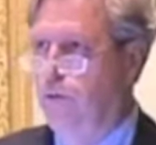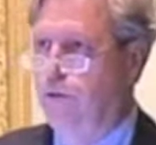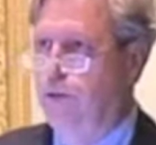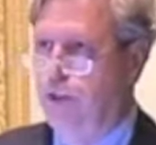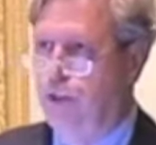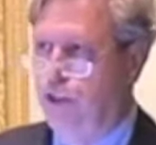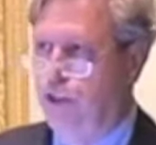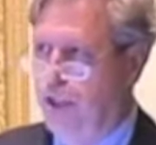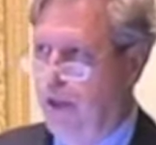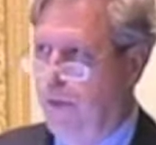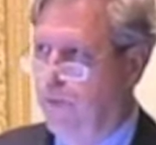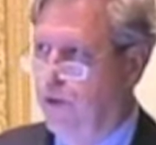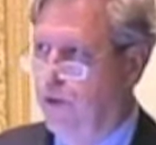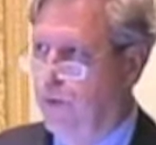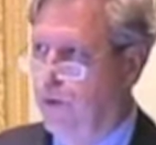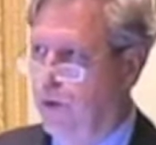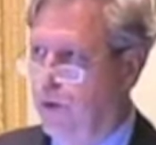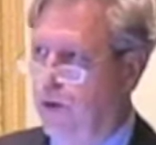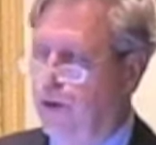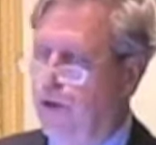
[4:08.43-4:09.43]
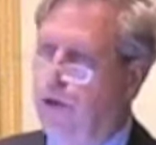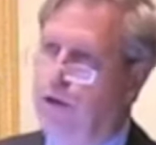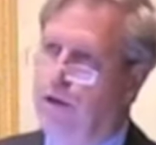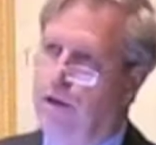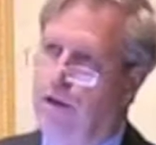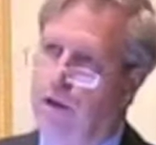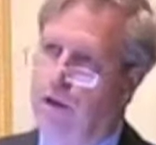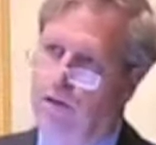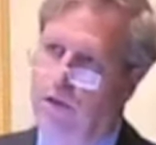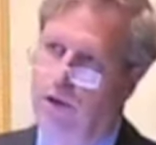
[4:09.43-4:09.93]
was acceptable
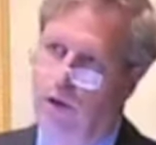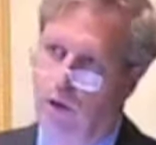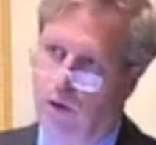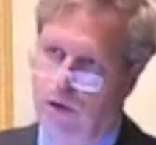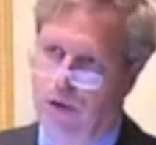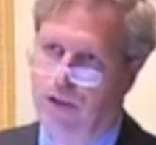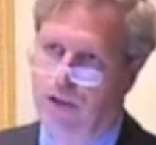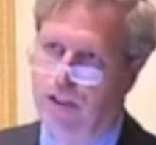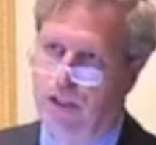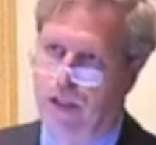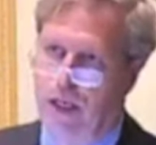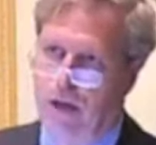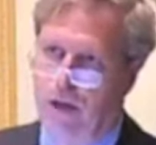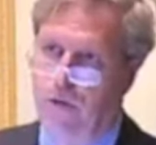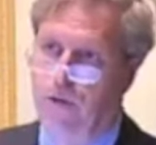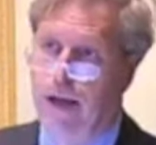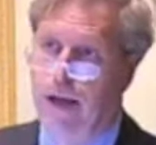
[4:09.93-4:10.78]
in the old standard.